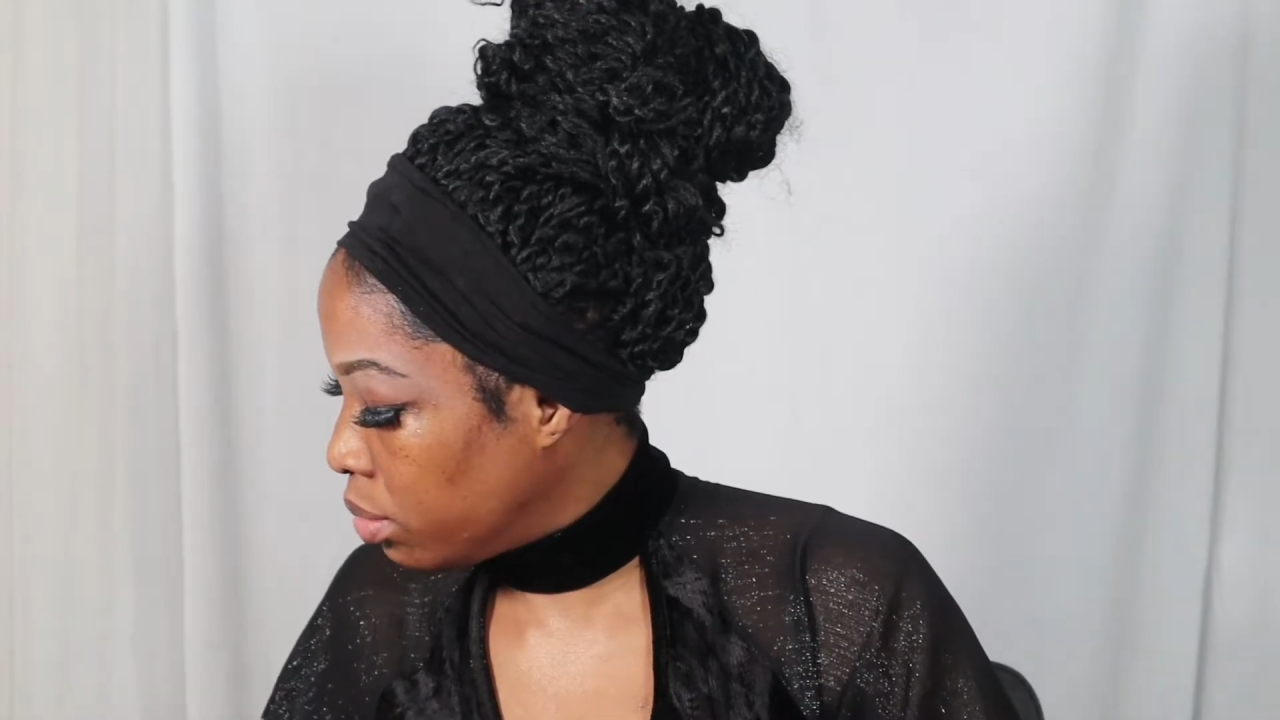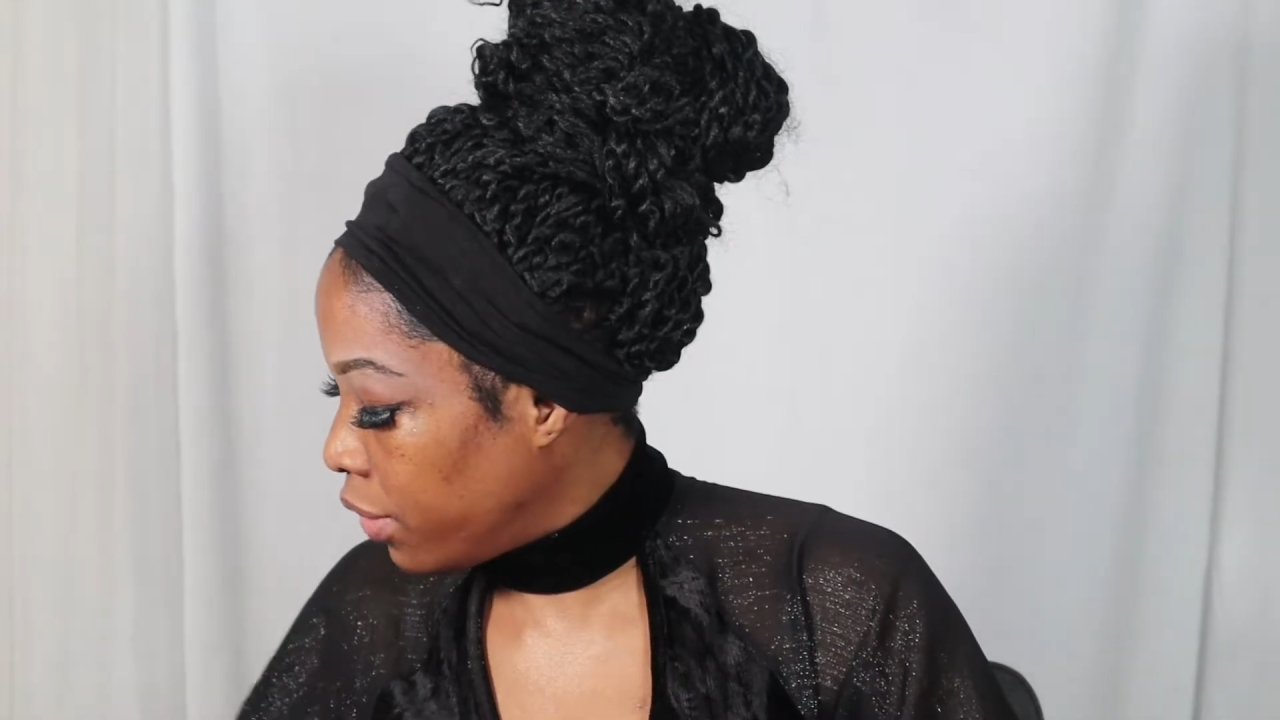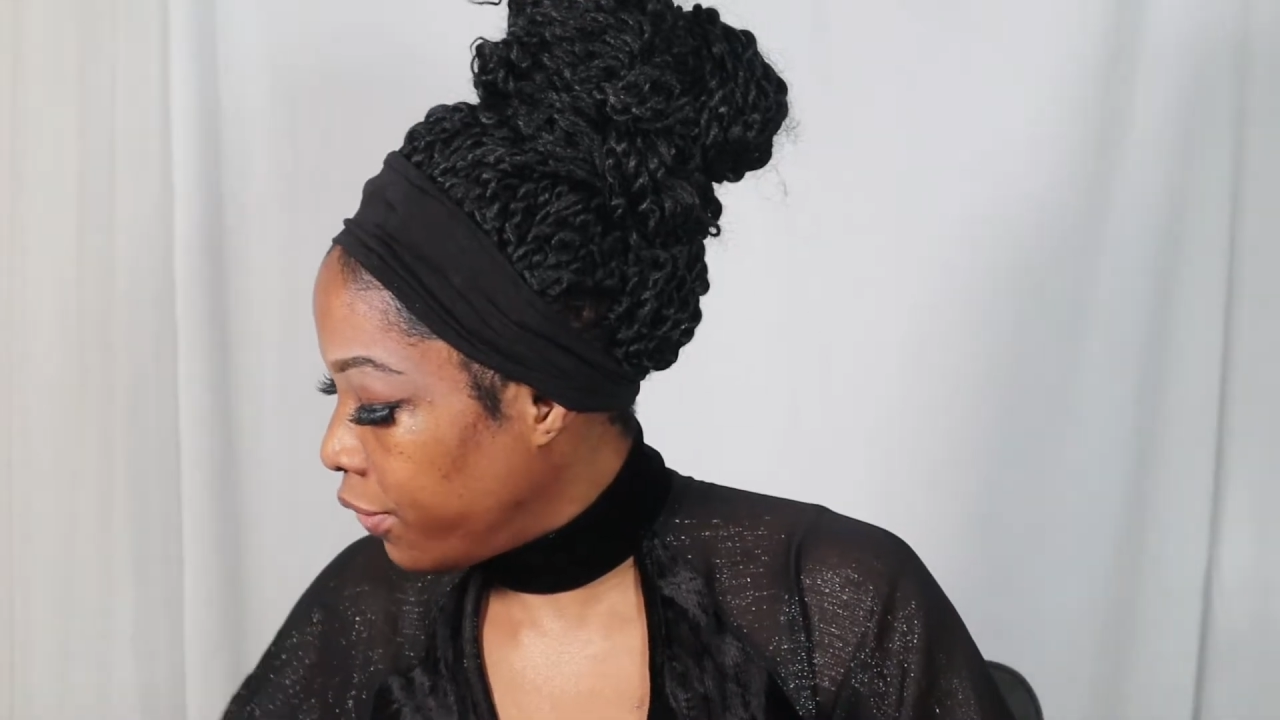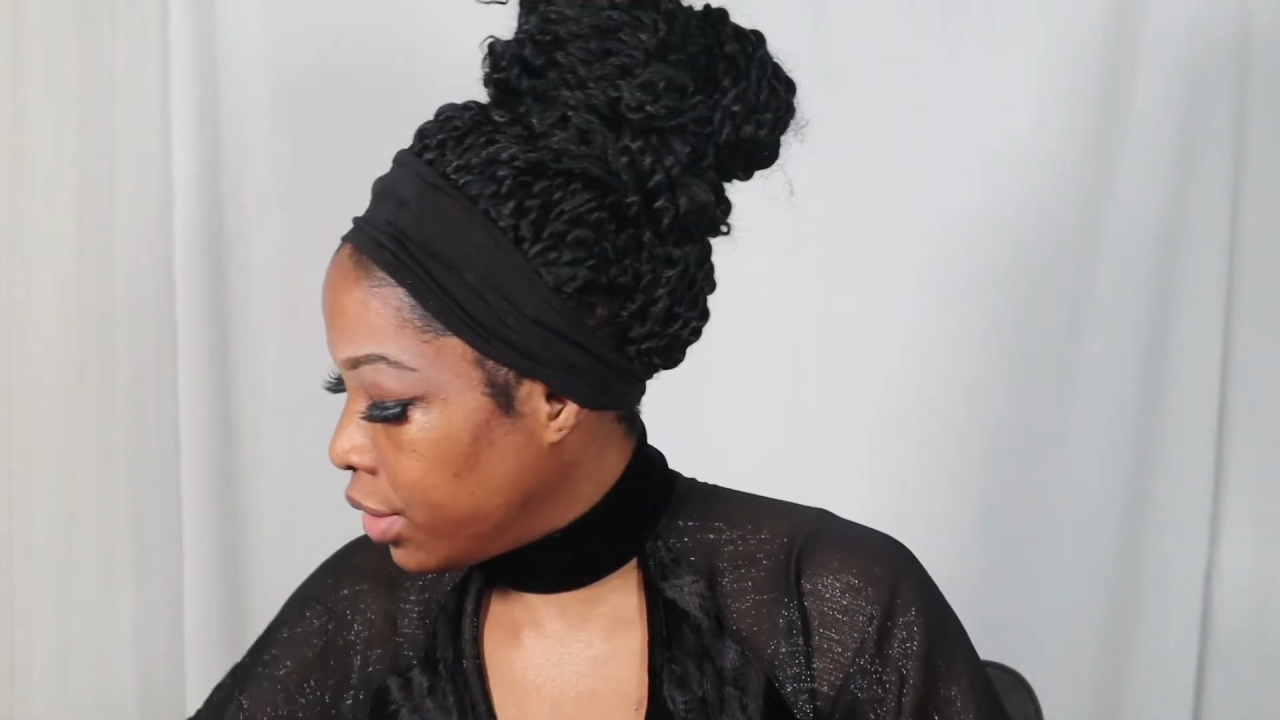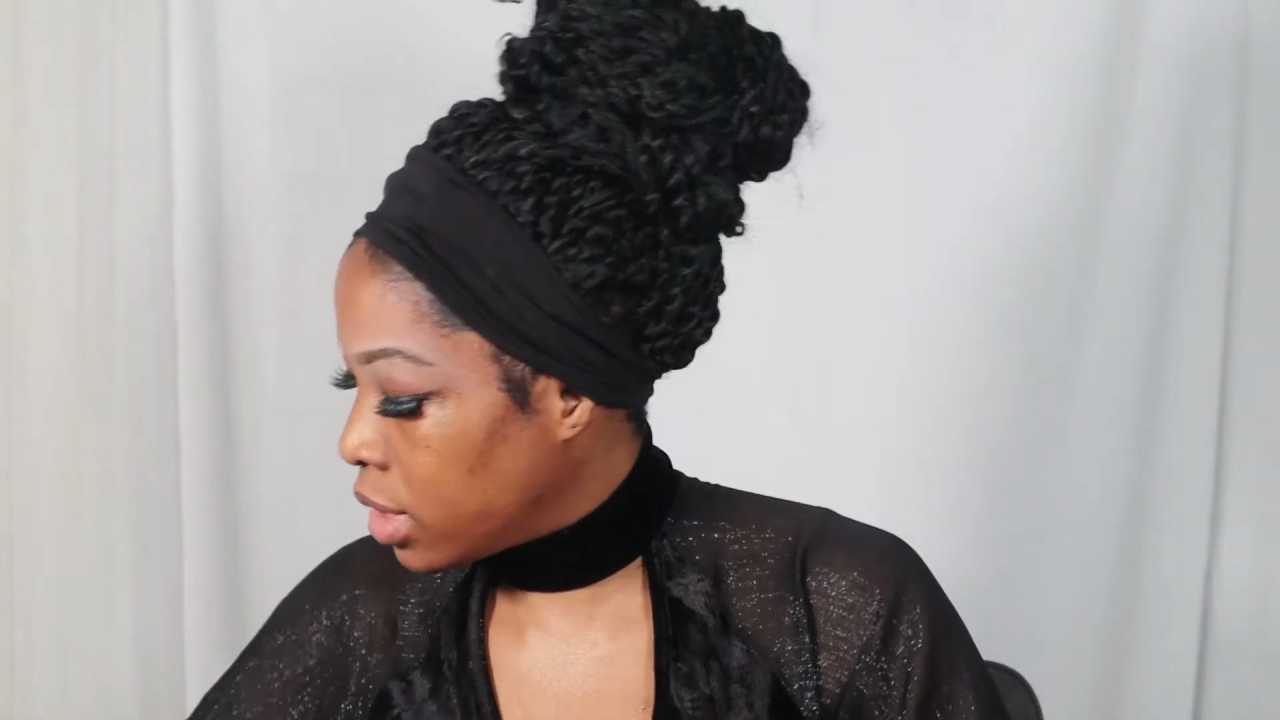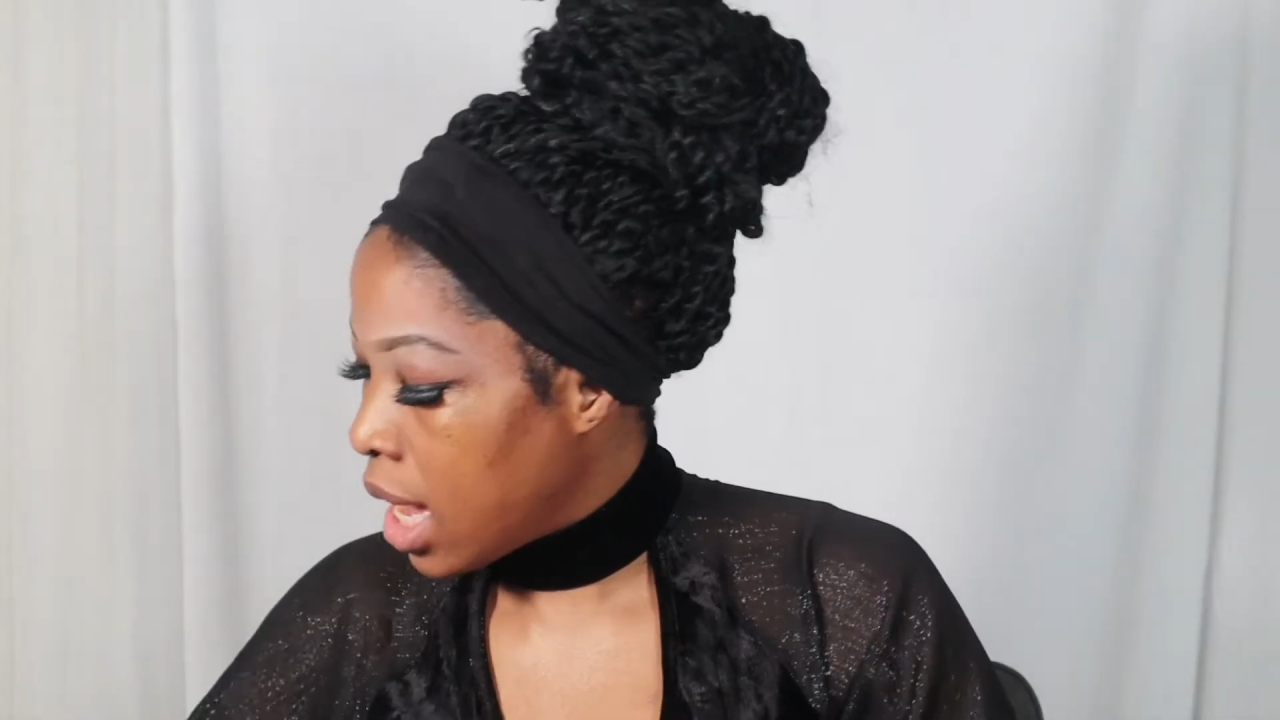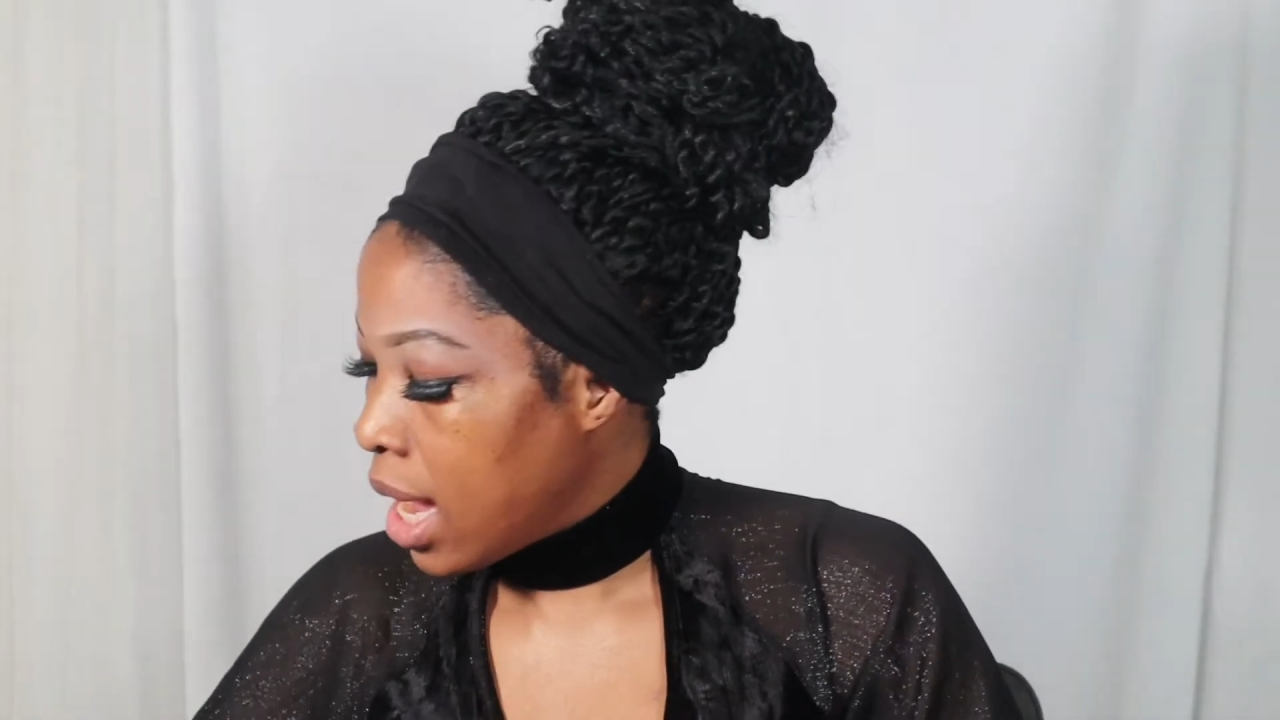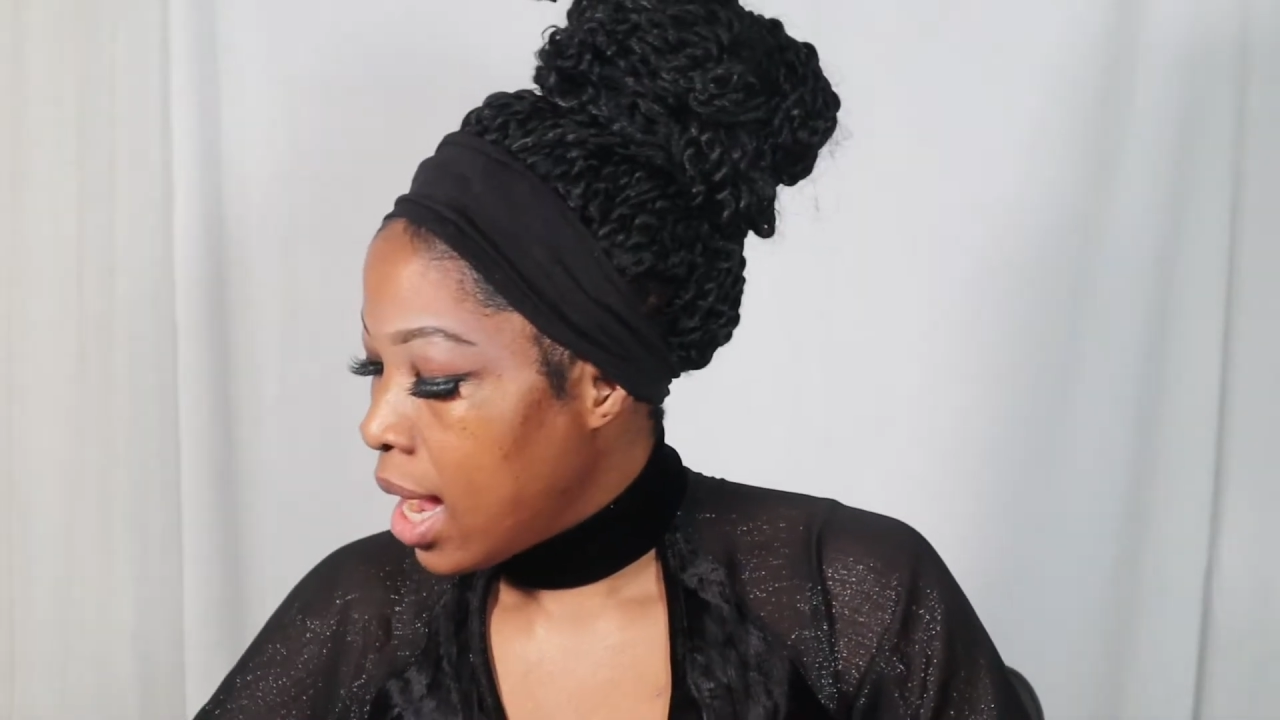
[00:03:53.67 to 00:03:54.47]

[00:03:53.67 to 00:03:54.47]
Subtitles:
on my face.